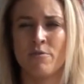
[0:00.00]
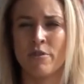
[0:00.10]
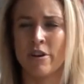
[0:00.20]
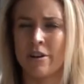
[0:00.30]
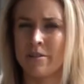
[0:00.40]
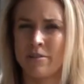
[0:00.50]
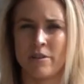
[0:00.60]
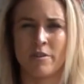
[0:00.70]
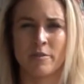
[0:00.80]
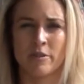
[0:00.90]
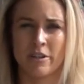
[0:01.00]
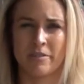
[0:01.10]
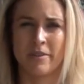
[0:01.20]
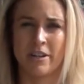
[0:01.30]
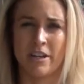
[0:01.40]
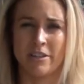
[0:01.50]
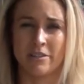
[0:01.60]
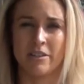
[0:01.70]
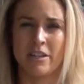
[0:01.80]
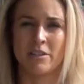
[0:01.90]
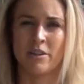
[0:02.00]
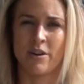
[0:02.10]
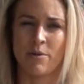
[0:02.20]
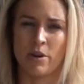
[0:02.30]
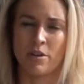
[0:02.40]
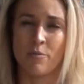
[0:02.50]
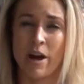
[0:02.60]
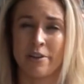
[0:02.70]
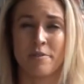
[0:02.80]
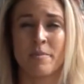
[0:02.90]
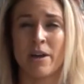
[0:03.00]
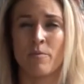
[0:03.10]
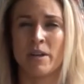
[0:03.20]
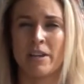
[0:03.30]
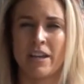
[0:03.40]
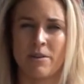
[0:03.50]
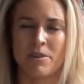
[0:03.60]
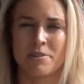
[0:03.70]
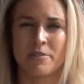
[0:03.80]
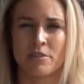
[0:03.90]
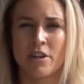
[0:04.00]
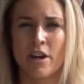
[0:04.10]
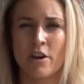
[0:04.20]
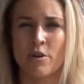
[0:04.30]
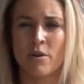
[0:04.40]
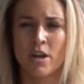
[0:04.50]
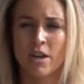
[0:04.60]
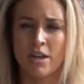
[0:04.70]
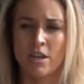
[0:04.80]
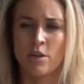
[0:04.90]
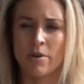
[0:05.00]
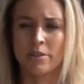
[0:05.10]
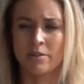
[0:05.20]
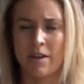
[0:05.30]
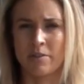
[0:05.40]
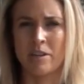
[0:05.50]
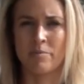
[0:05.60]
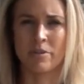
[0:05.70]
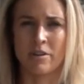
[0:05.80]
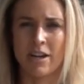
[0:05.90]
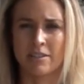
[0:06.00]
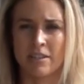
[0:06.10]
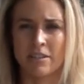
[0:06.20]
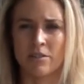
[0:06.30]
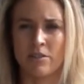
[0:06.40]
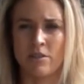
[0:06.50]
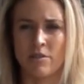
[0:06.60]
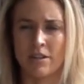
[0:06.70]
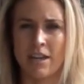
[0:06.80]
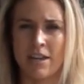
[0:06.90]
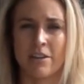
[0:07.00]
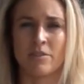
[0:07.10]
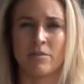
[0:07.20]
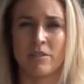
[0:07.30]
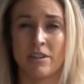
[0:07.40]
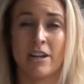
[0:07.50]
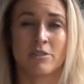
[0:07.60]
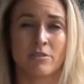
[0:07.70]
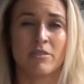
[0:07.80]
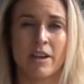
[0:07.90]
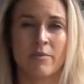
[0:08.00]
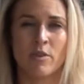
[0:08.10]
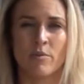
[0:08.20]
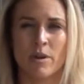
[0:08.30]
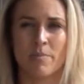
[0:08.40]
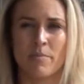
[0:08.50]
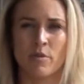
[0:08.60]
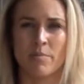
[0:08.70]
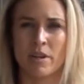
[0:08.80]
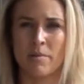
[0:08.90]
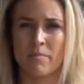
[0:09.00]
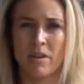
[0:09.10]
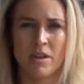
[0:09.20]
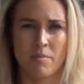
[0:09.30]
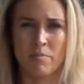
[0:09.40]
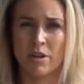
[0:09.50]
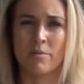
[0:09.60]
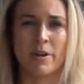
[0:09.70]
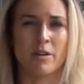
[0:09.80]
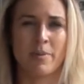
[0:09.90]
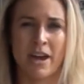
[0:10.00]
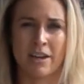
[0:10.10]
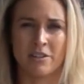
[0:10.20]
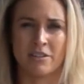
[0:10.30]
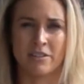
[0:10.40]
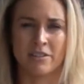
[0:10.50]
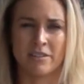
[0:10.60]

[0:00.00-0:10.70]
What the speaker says: or you get overlooked very easily. And so while you might win a regional show, you also have to keep progressing so that you can hang at the national level where people are bringing bigger, better packages.